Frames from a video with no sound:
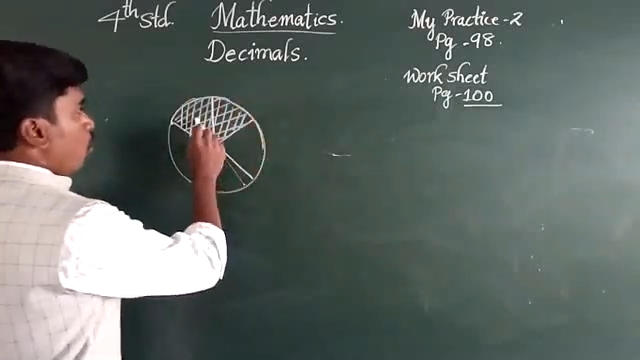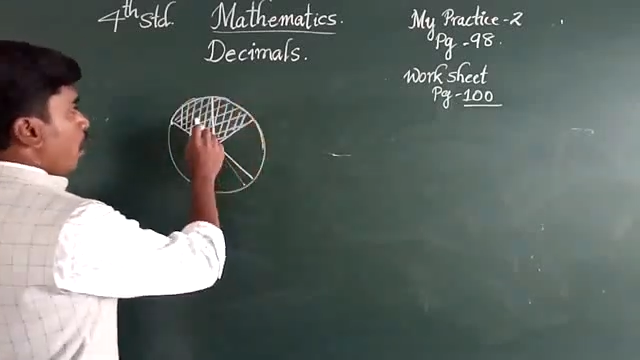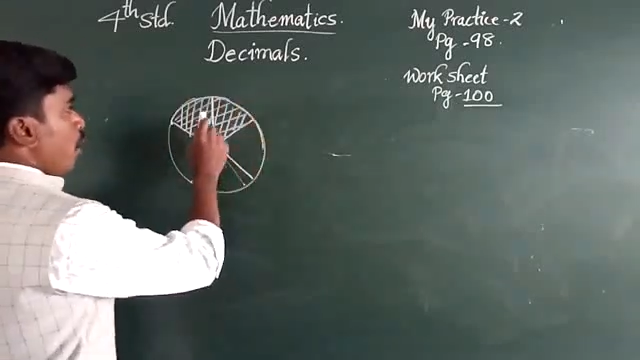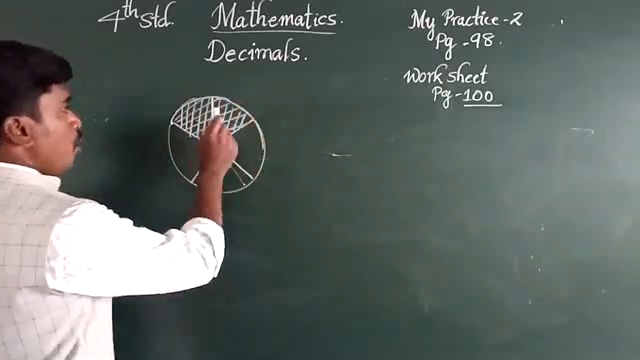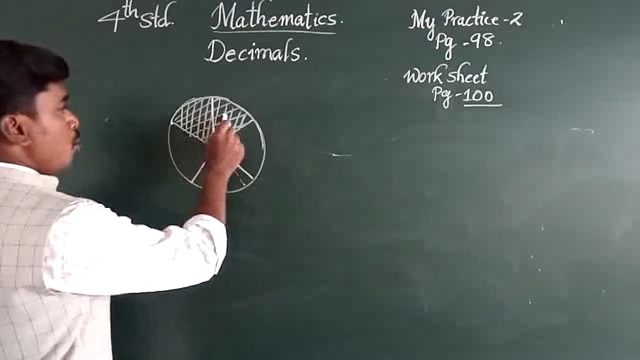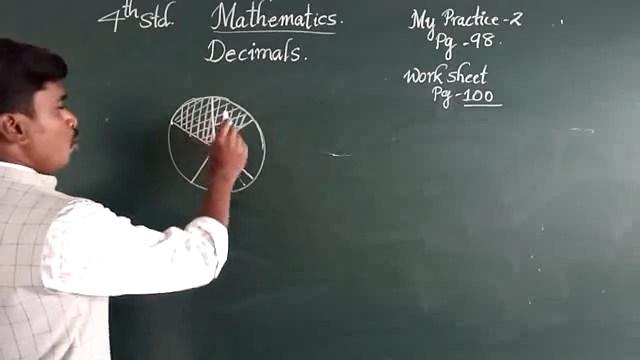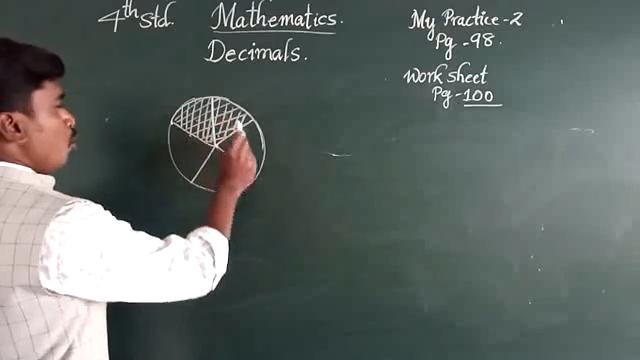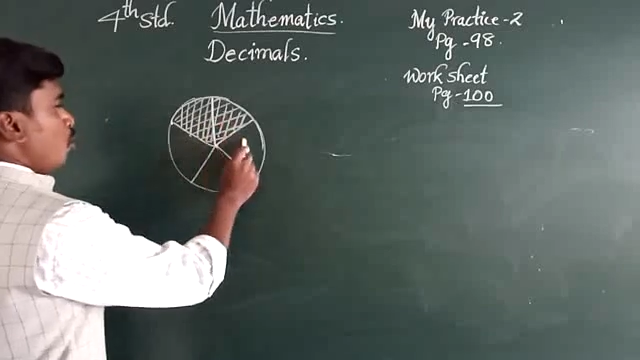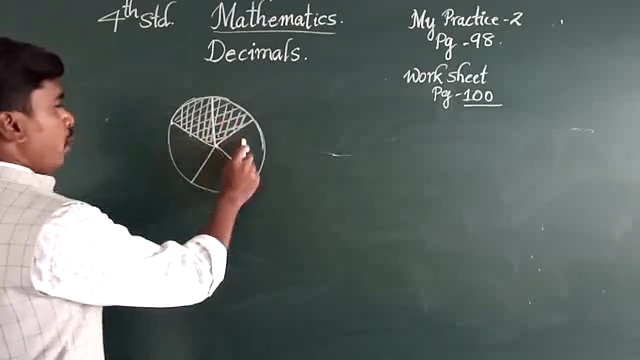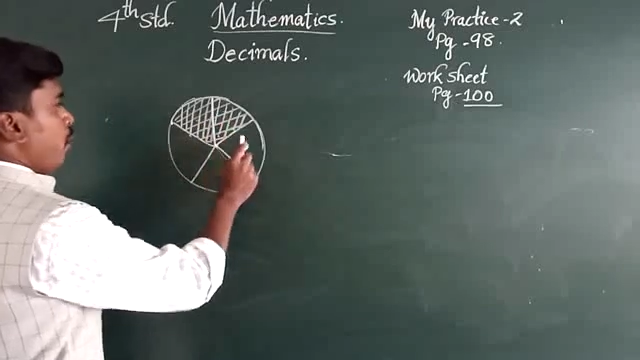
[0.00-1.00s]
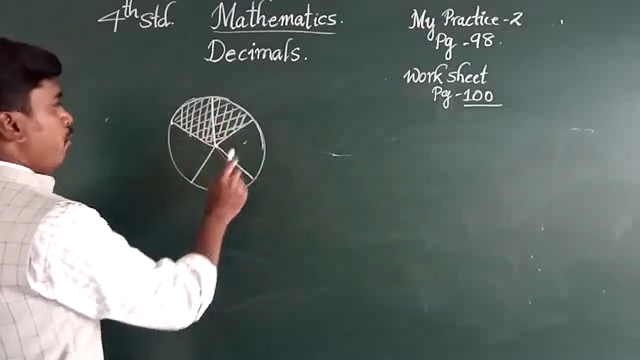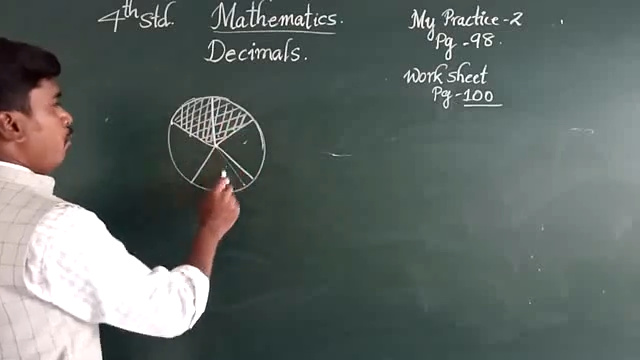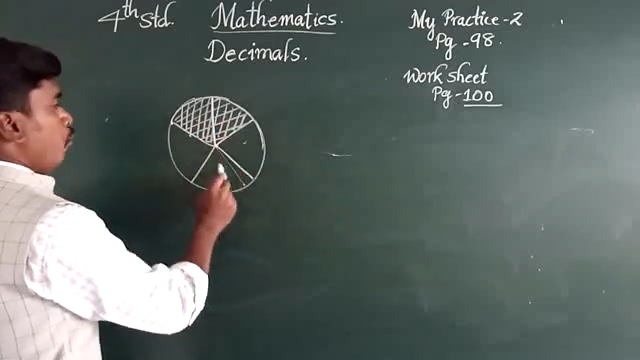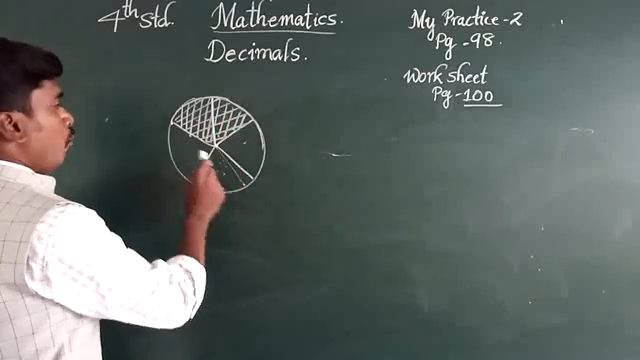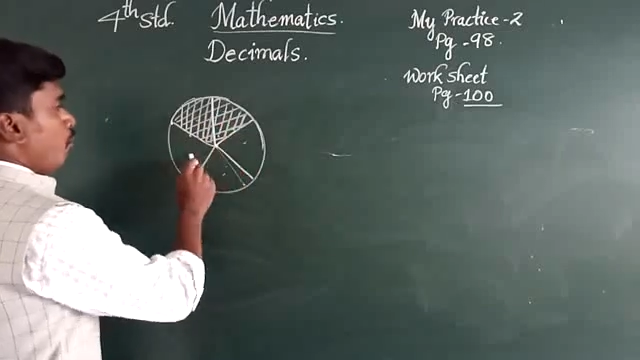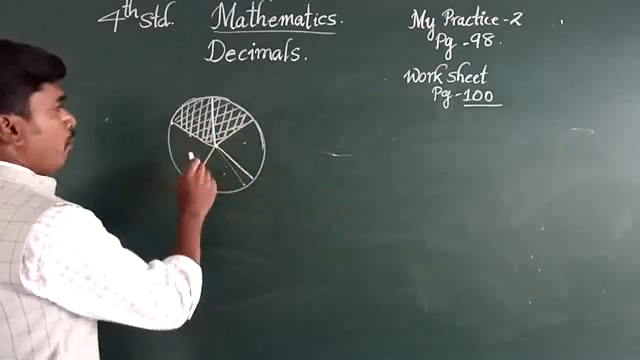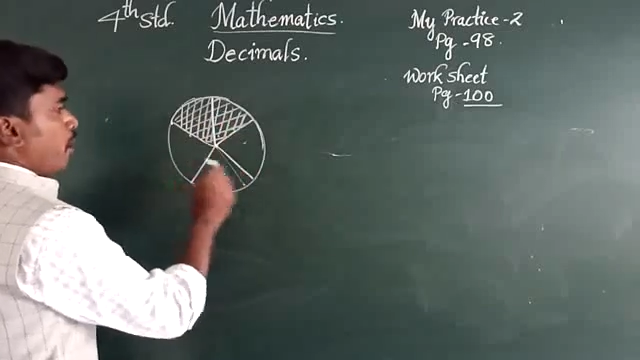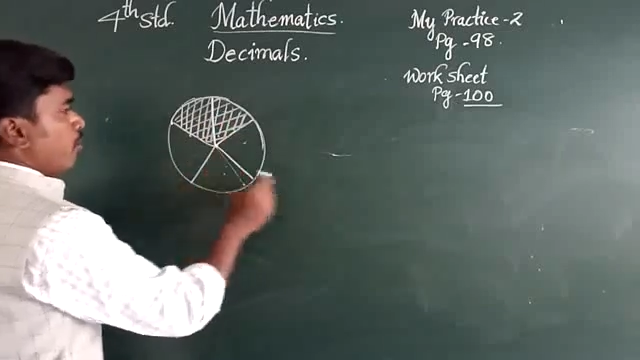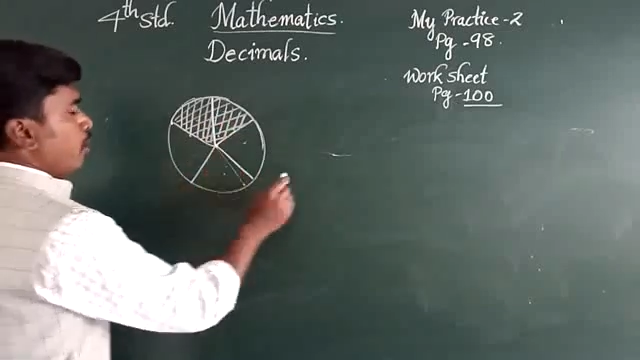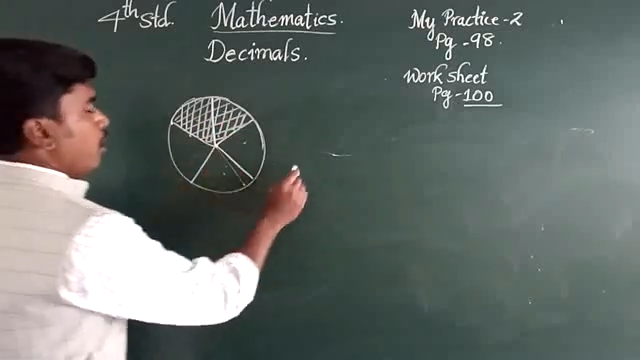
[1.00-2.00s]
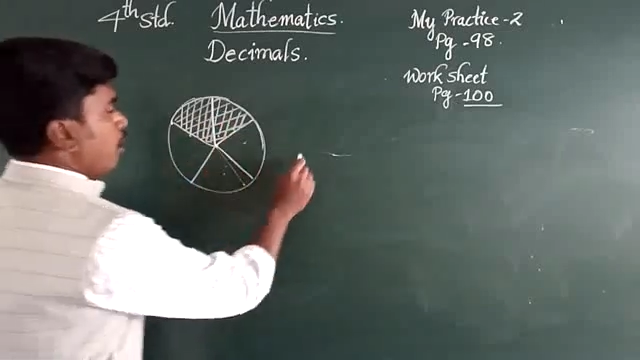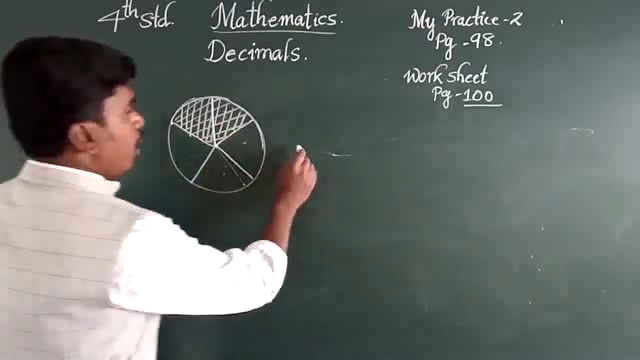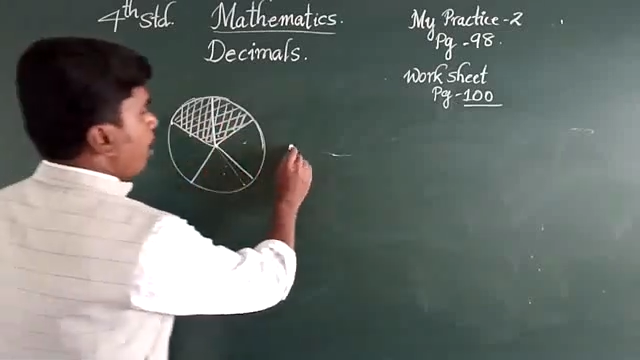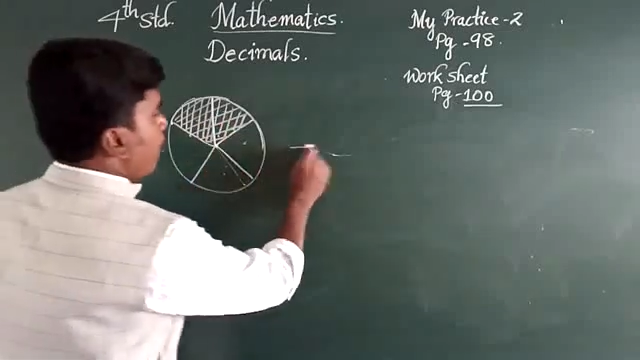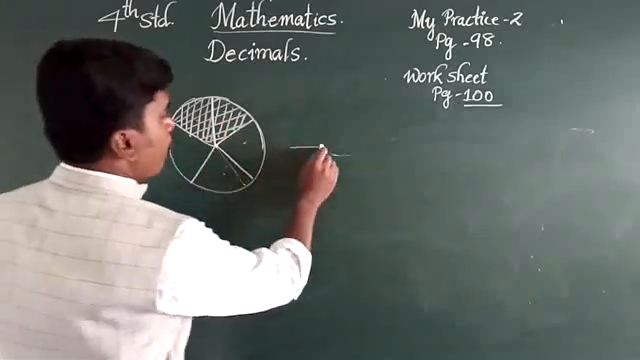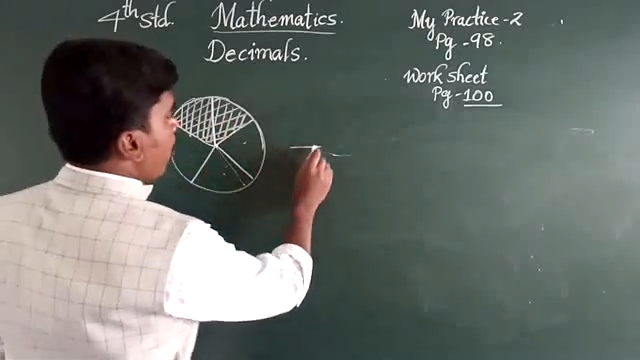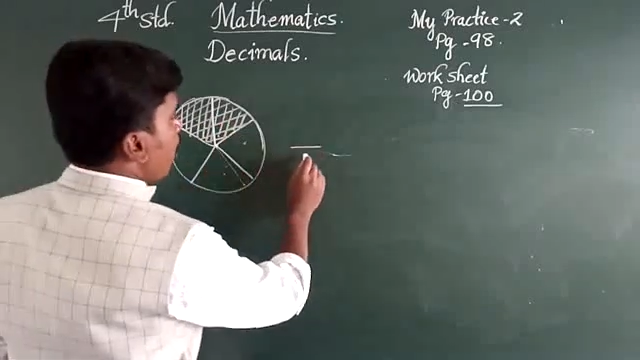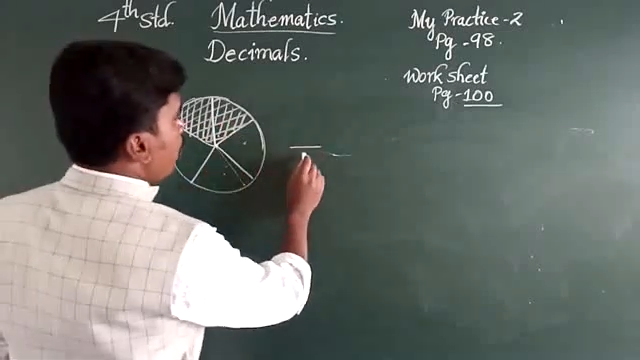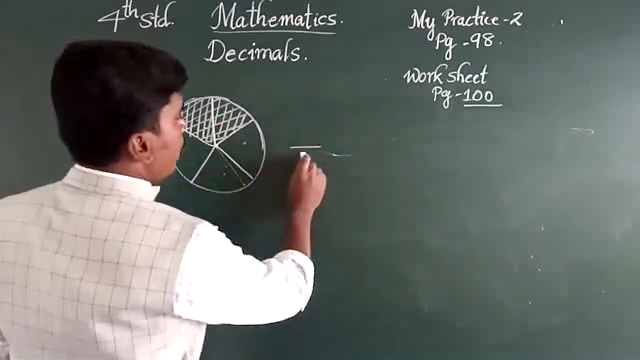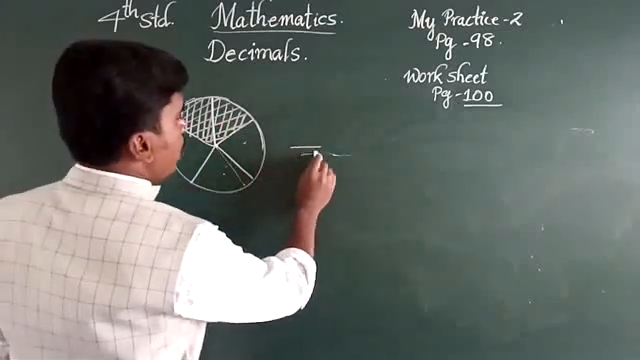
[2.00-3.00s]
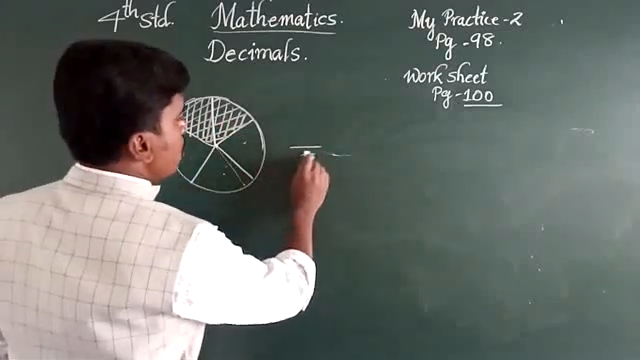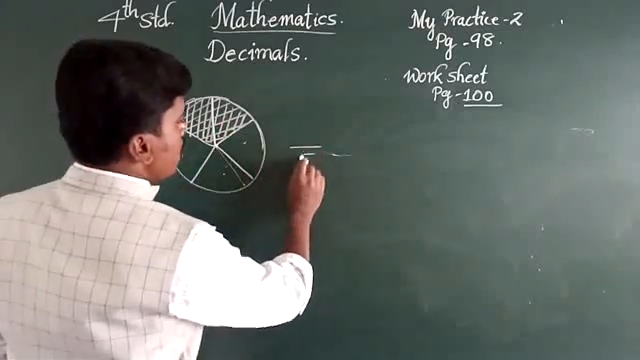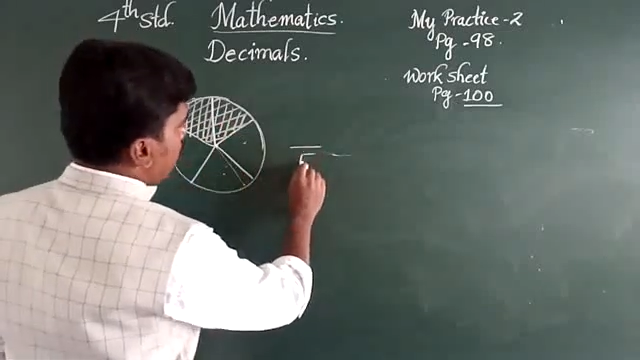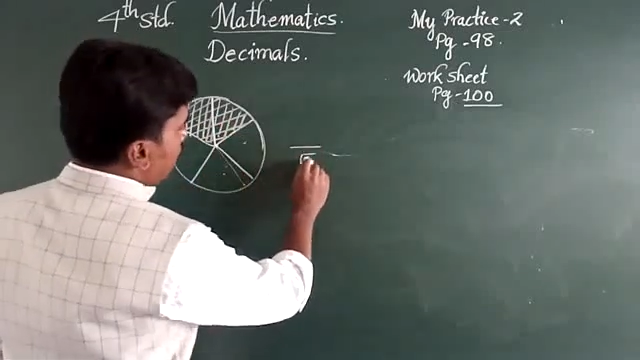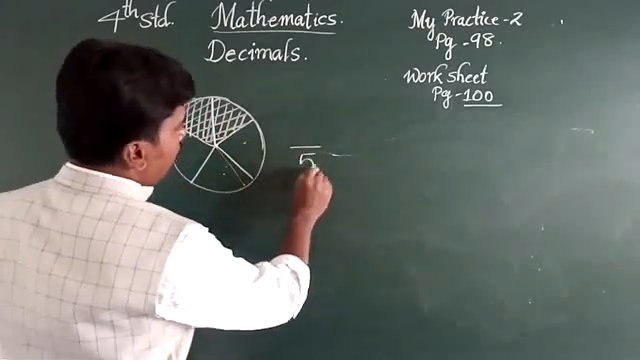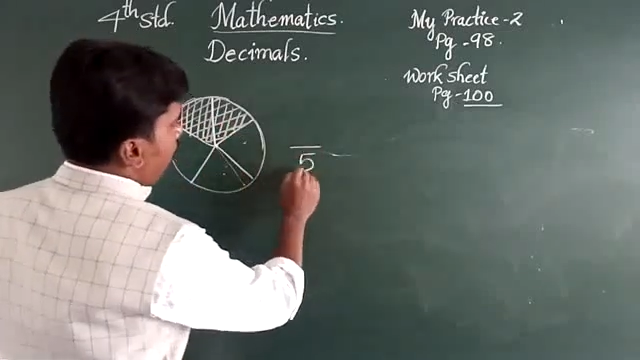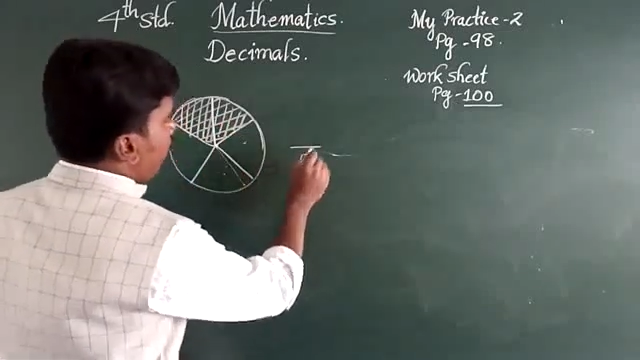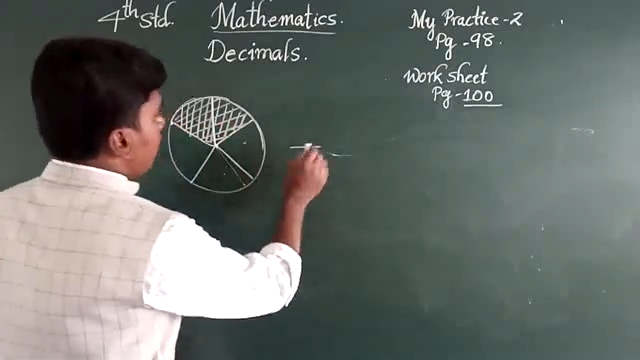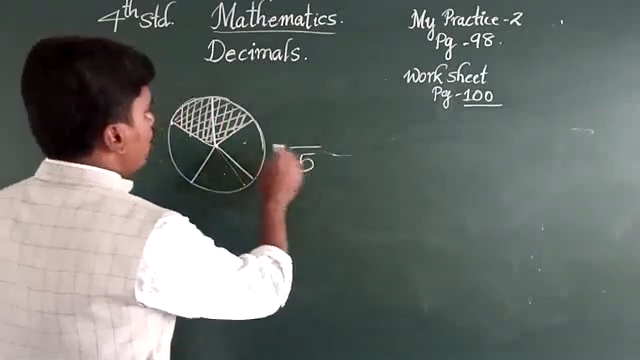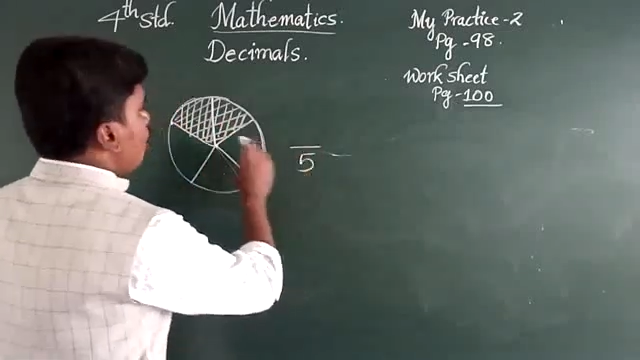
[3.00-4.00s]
1, 2, 3, 4, 5. There are 5 parts are there.